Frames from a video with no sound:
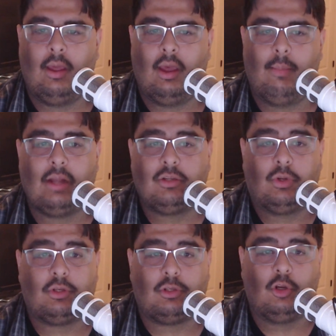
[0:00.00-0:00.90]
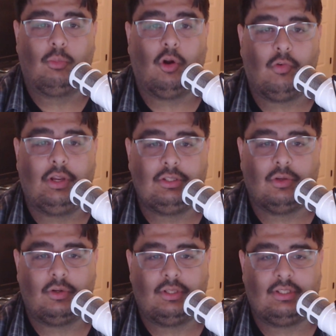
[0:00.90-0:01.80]
Imagine what 2 more
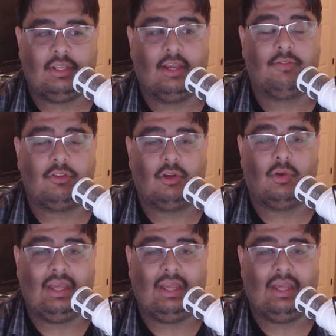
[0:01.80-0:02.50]
resources gives you